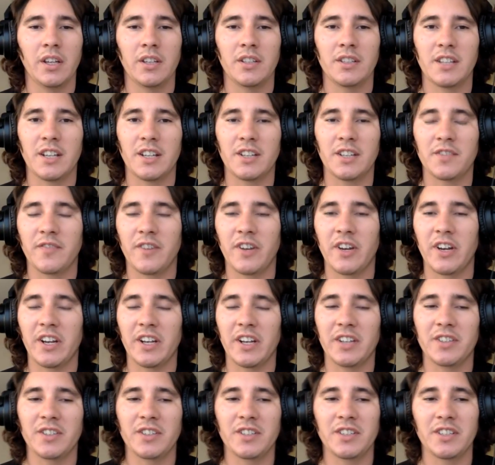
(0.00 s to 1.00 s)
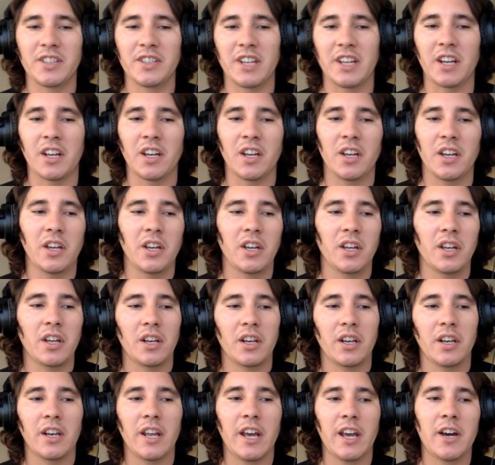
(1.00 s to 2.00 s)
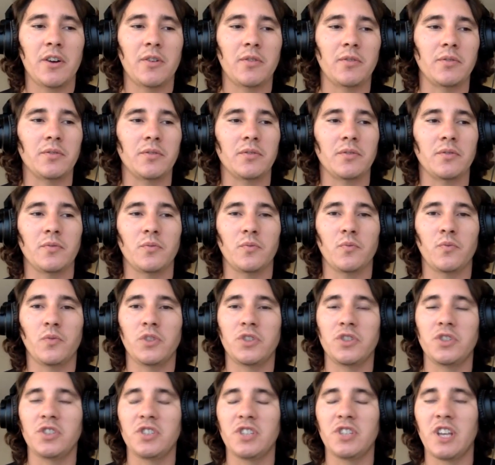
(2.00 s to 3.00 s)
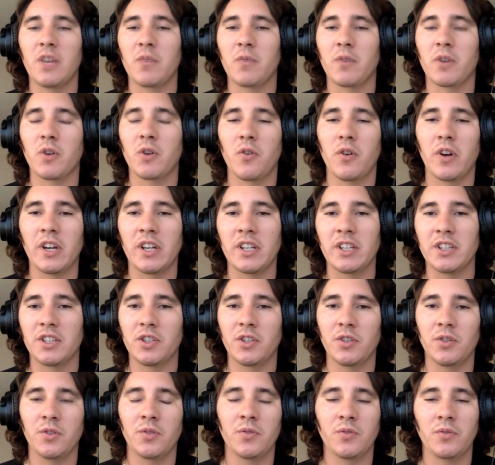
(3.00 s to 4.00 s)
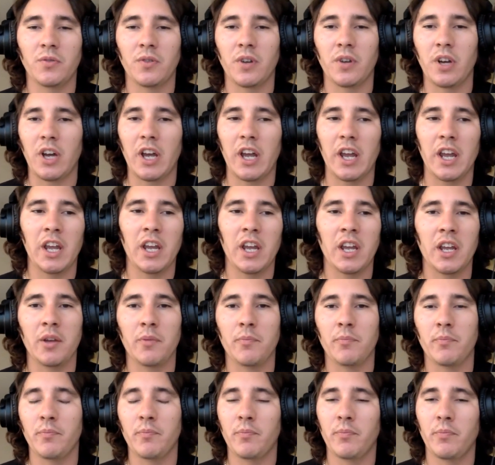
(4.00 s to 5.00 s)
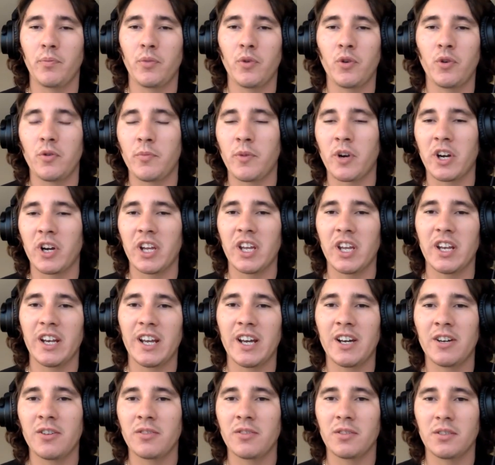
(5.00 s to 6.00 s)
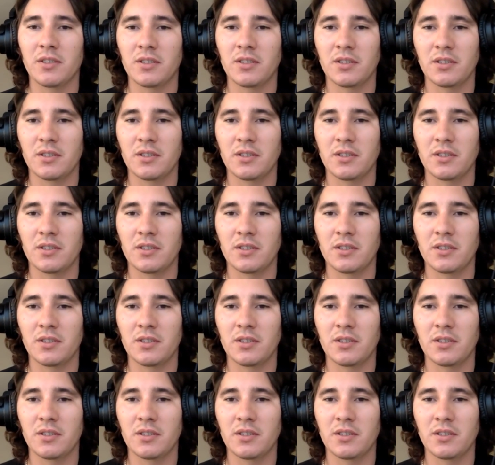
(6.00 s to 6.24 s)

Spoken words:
Sounds very interesting. Now, would you say we're going into a bull market now?